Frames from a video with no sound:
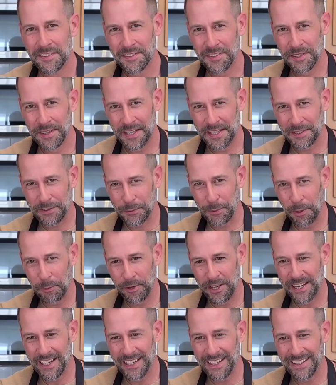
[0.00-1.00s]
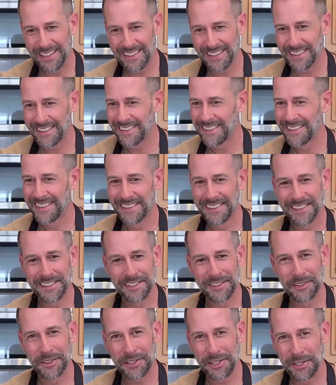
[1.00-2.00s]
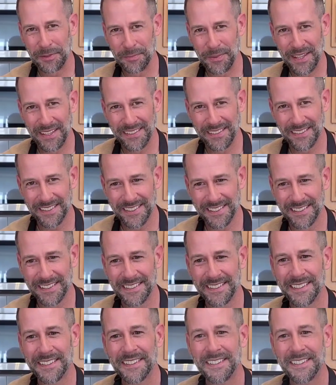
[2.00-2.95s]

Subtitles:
So that's what we got. They're looking amazing.